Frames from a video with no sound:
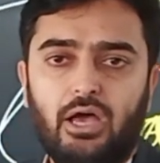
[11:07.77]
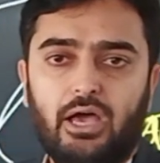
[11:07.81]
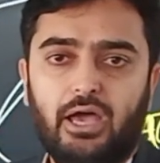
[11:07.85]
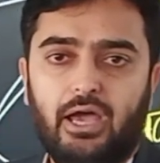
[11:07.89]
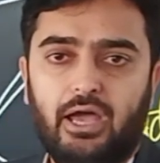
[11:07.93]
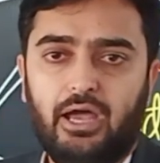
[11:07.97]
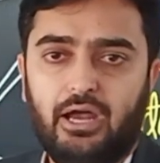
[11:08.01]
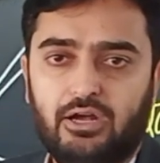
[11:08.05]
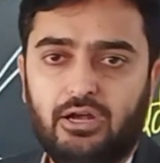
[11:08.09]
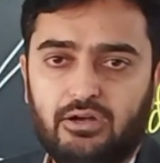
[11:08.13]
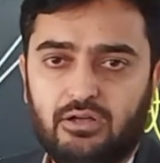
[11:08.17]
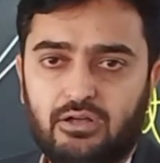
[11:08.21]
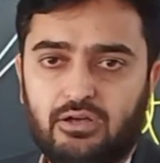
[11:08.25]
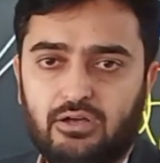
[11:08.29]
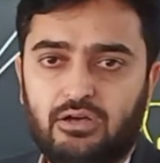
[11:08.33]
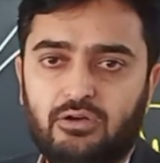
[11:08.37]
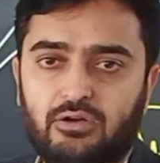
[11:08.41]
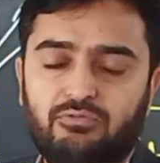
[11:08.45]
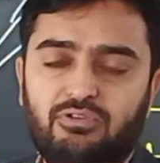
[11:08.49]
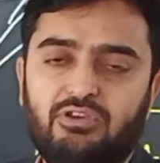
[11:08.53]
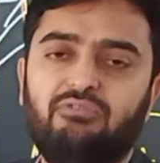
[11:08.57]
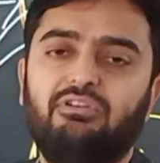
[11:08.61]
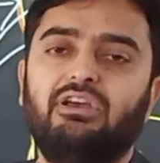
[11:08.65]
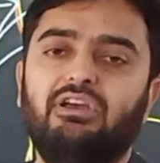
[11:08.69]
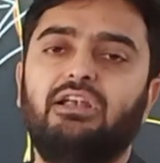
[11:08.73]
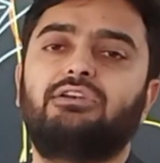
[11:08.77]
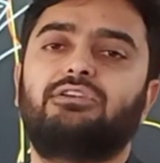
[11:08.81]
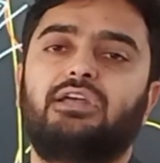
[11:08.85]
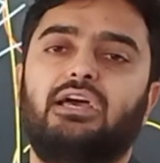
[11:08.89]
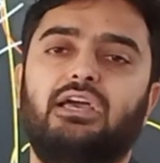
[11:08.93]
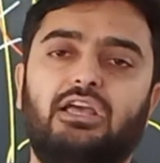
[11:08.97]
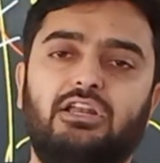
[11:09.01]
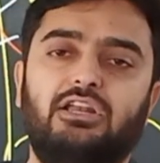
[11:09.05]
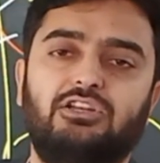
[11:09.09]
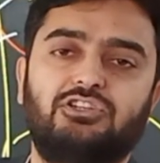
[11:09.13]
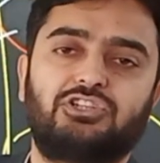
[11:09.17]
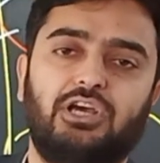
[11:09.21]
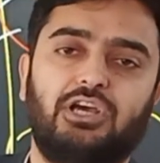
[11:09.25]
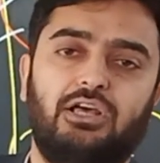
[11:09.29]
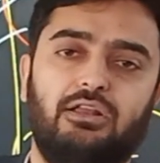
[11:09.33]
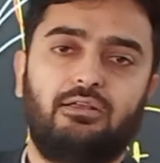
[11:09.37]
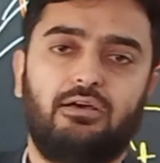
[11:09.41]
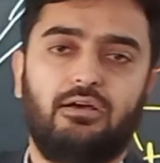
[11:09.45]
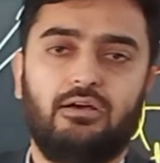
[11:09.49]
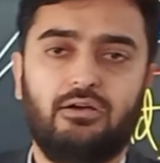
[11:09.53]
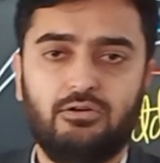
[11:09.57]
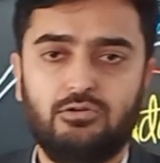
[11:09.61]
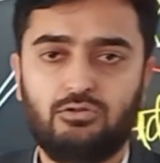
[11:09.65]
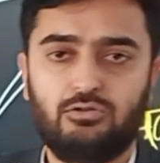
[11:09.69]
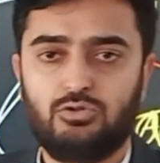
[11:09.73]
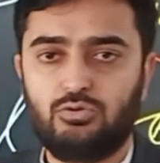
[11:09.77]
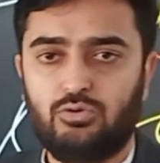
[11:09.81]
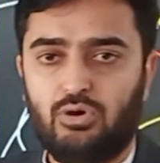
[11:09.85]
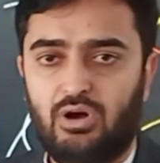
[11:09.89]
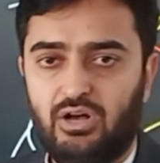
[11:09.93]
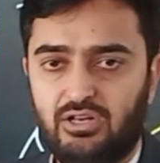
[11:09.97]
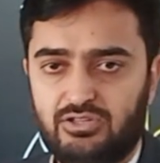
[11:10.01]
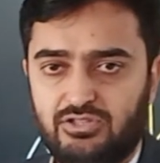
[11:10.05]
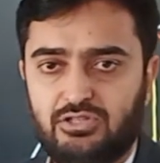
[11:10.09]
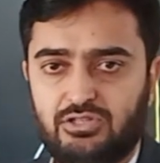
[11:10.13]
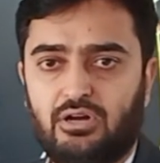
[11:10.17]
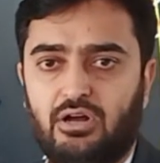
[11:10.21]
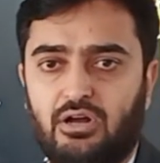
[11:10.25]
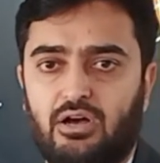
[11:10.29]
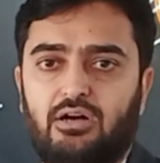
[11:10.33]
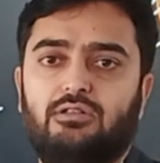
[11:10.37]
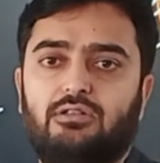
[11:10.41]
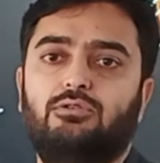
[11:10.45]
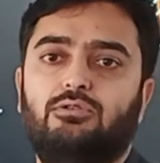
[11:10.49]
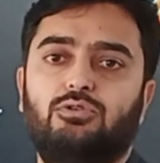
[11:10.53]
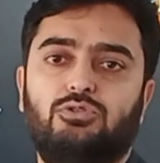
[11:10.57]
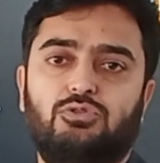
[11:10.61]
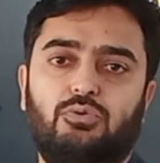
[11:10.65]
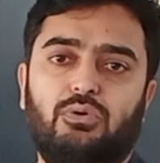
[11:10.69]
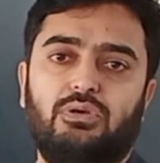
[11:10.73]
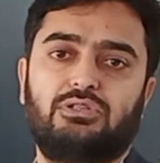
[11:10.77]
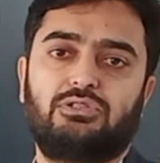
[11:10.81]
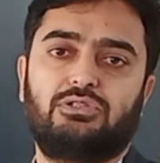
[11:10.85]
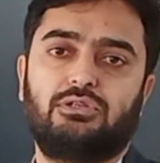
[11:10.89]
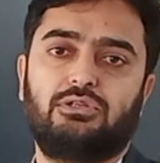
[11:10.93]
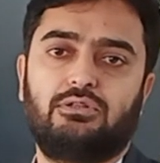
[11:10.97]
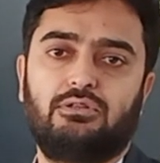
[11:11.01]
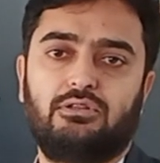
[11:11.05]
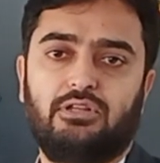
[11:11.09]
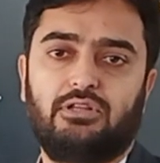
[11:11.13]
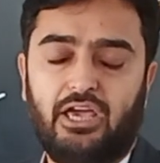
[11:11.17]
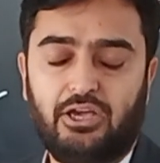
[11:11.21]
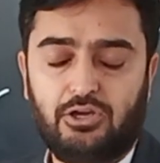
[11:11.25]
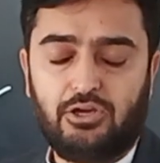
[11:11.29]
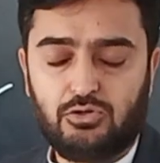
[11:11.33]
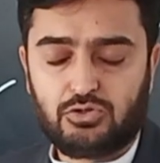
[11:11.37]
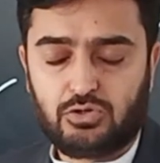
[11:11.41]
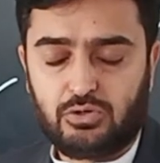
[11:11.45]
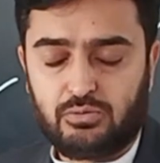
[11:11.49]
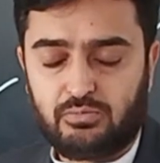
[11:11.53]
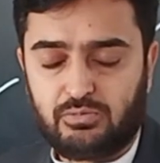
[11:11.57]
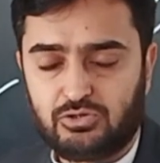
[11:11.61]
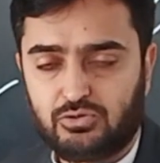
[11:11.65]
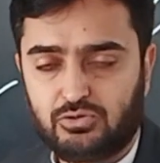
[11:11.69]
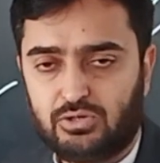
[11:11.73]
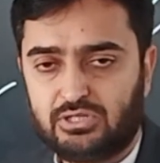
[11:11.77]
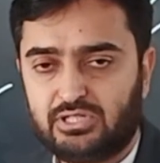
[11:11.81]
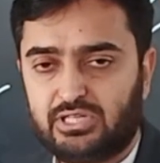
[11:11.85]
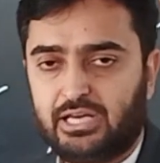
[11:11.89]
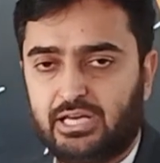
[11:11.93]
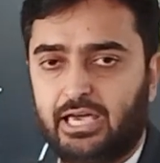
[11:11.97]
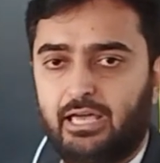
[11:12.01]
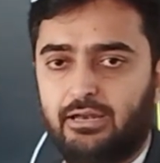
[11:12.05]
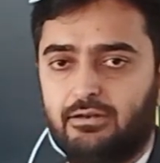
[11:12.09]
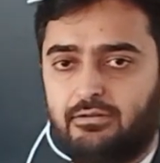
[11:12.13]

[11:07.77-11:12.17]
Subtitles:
and we will try inshallah to answer all those questions. Thank you so much once again.